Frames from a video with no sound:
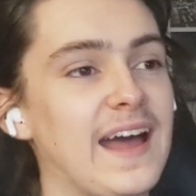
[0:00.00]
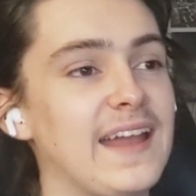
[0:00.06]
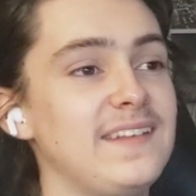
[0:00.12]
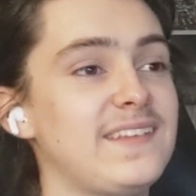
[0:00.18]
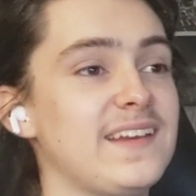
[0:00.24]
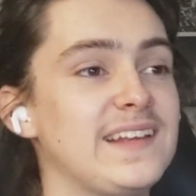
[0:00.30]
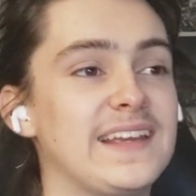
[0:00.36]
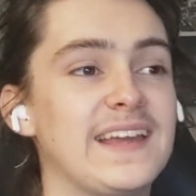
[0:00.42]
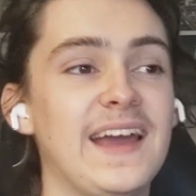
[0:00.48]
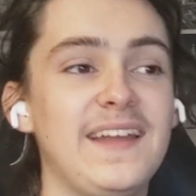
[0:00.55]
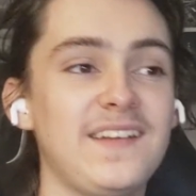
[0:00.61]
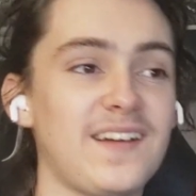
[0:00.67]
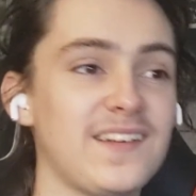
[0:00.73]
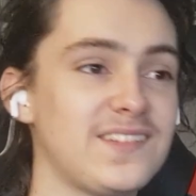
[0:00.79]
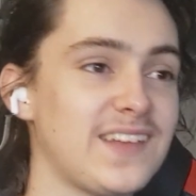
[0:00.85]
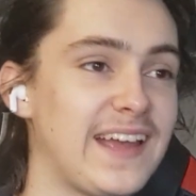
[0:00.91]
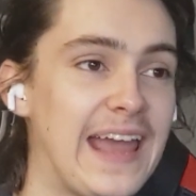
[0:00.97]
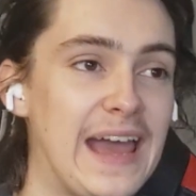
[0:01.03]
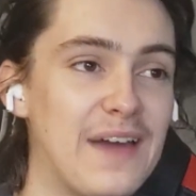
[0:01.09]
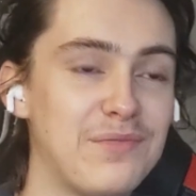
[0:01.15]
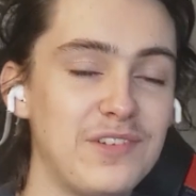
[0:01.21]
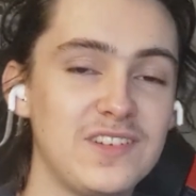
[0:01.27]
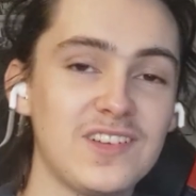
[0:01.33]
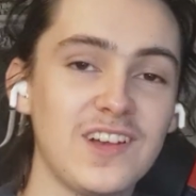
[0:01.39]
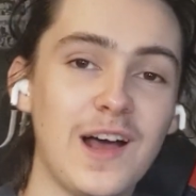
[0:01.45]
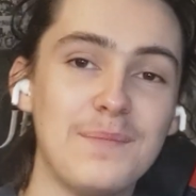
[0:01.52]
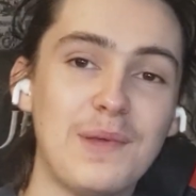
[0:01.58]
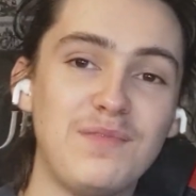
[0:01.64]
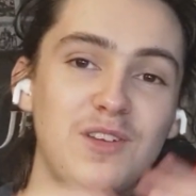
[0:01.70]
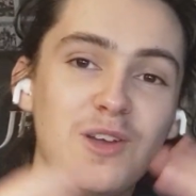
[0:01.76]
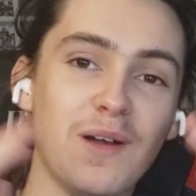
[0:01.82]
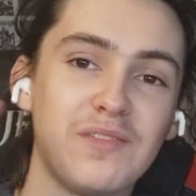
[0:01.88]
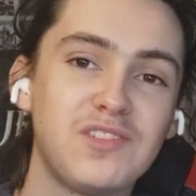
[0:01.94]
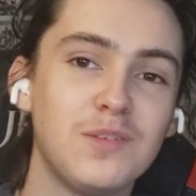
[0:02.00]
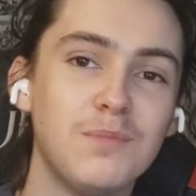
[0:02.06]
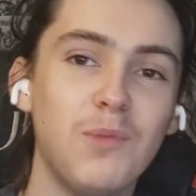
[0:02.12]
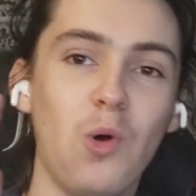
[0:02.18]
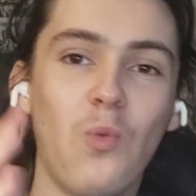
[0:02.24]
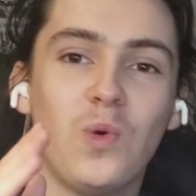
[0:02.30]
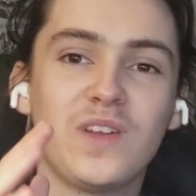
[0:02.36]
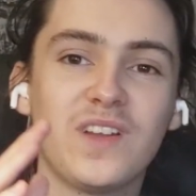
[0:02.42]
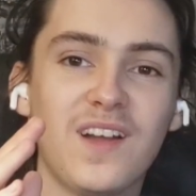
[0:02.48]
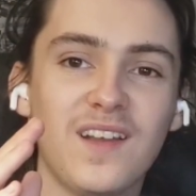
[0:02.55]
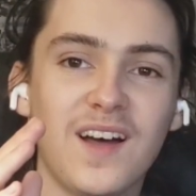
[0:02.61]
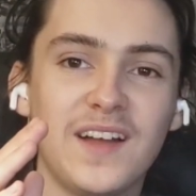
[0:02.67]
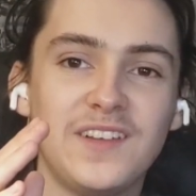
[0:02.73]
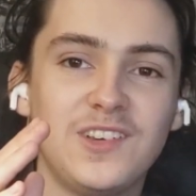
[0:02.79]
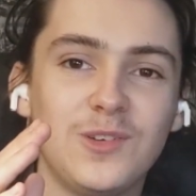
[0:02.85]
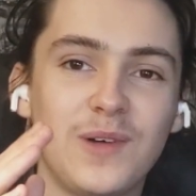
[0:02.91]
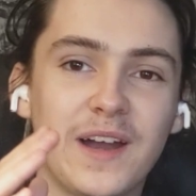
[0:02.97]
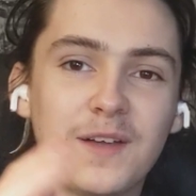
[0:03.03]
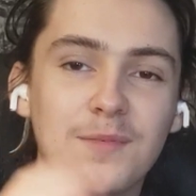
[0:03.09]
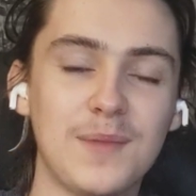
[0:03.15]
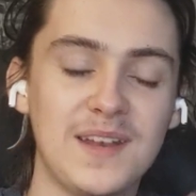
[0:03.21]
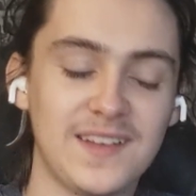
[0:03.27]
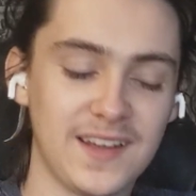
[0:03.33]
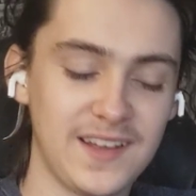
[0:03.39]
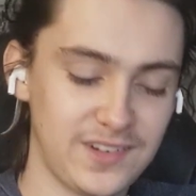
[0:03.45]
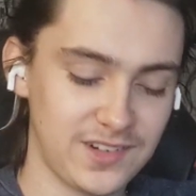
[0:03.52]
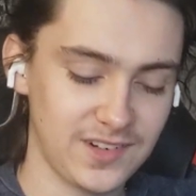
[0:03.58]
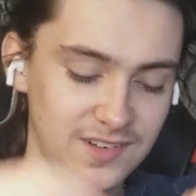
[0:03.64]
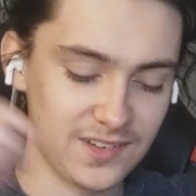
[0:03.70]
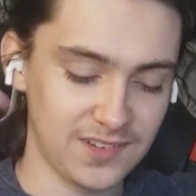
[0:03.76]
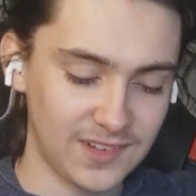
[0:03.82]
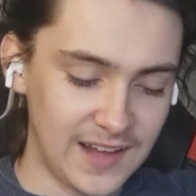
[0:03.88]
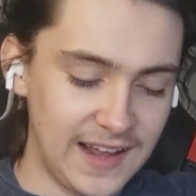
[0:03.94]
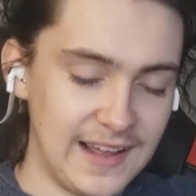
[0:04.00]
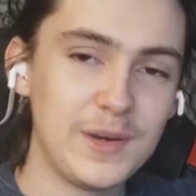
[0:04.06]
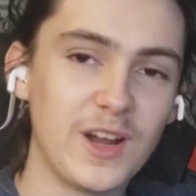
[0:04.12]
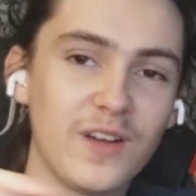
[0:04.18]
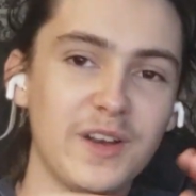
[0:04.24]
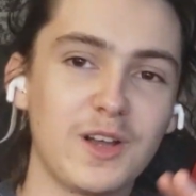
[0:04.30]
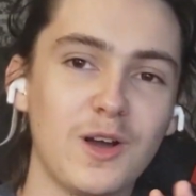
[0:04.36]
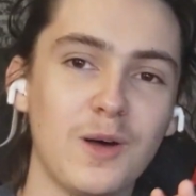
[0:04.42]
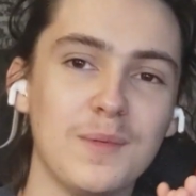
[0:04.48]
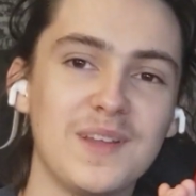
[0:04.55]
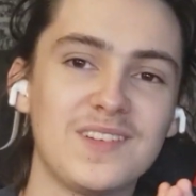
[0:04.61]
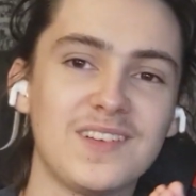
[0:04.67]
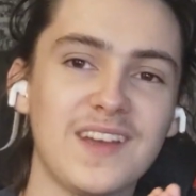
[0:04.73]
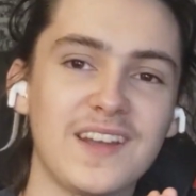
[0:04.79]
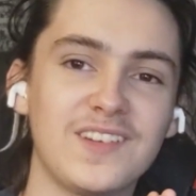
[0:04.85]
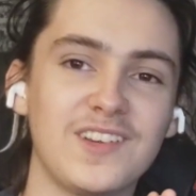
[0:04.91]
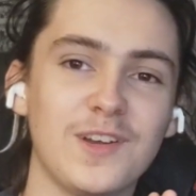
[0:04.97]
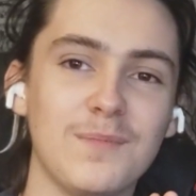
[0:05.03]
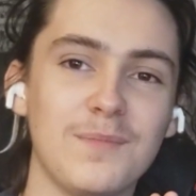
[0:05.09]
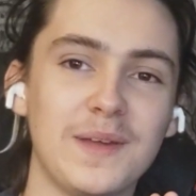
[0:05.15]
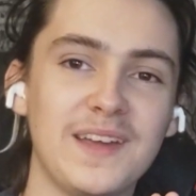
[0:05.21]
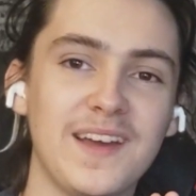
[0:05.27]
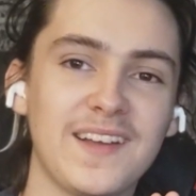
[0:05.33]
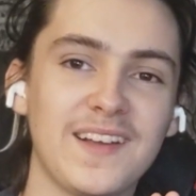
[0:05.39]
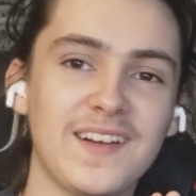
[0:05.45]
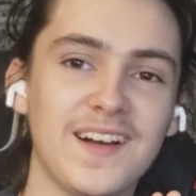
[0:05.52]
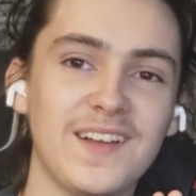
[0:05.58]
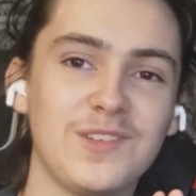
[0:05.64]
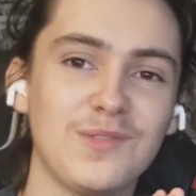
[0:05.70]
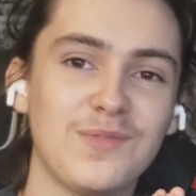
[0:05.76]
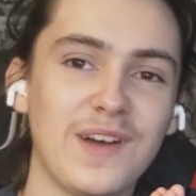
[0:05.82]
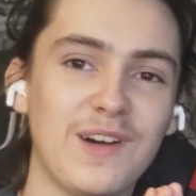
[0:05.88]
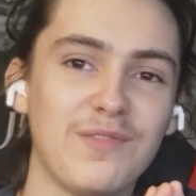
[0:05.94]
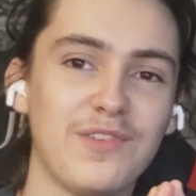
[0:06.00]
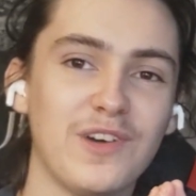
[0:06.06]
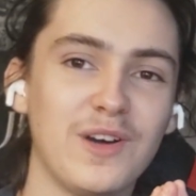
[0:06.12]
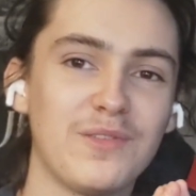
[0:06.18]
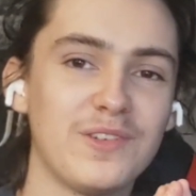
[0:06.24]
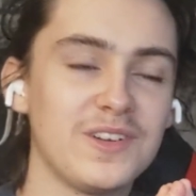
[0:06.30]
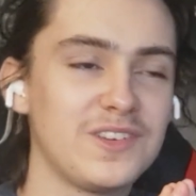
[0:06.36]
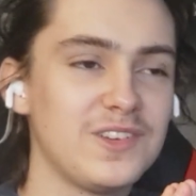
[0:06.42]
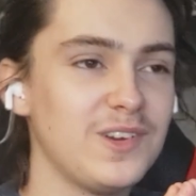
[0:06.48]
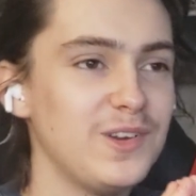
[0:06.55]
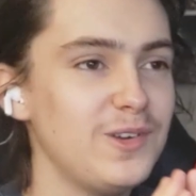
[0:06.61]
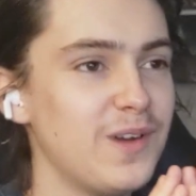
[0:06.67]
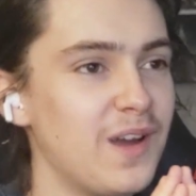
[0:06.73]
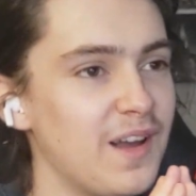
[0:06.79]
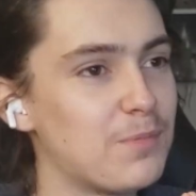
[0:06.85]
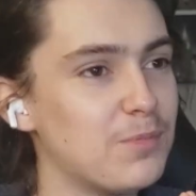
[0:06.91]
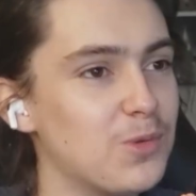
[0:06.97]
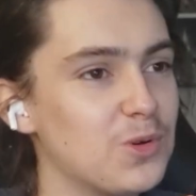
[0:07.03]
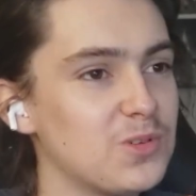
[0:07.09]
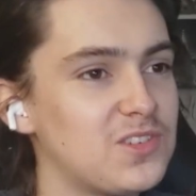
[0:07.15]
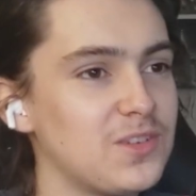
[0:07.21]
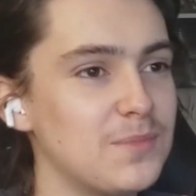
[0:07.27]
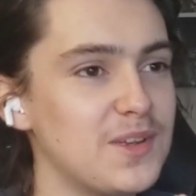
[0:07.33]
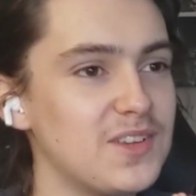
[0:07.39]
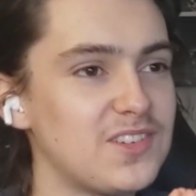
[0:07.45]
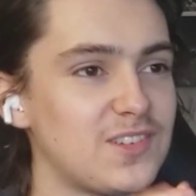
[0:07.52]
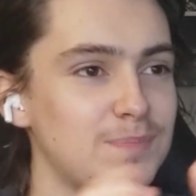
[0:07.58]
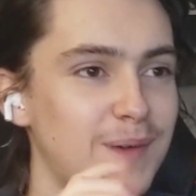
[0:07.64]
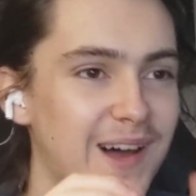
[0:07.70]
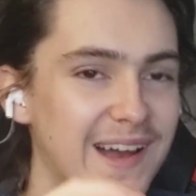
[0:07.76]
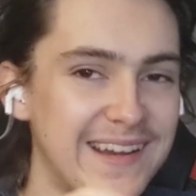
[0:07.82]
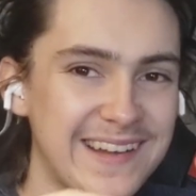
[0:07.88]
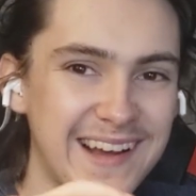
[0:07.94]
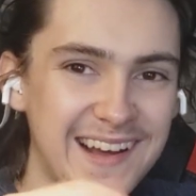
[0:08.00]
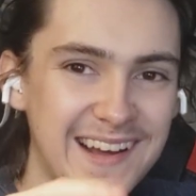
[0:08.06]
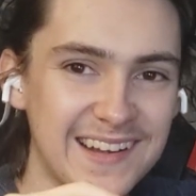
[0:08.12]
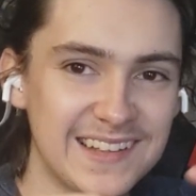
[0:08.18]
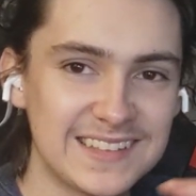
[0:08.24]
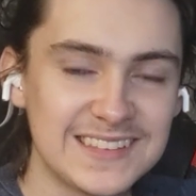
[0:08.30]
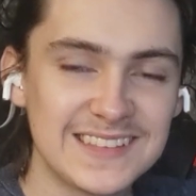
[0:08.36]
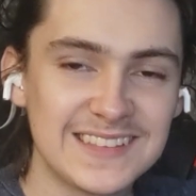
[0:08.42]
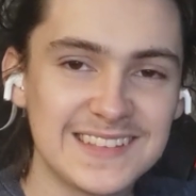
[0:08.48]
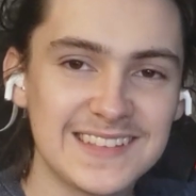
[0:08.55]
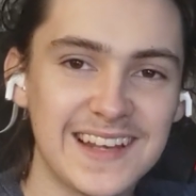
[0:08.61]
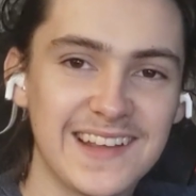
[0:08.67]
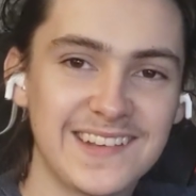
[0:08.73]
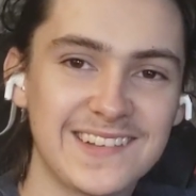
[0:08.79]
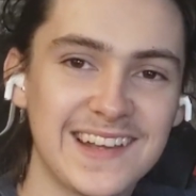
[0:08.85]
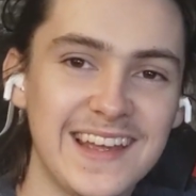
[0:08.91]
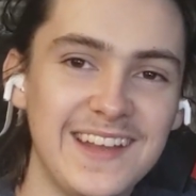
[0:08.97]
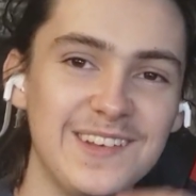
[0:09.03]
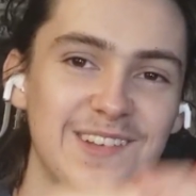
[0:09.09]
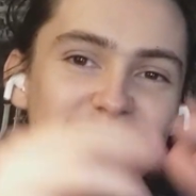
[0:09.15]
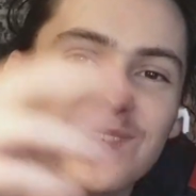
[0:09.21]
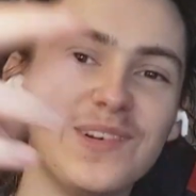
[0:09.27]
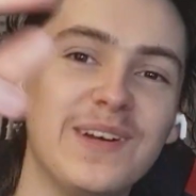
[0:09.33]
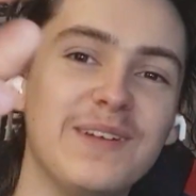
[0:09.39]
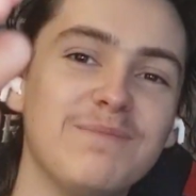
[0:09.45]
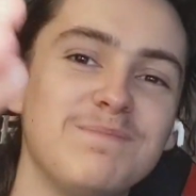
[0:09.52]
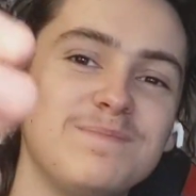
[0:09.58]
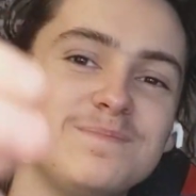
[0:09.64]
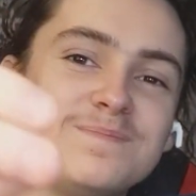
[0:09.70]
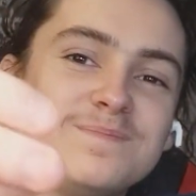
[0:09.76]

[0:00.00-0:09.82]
And again, I say every time, if you have some more Would I Lie to You recommendations, let me know in the comment section. But yeah, guys, without further ado, Bob Mortimer's Spider. Let's get into it.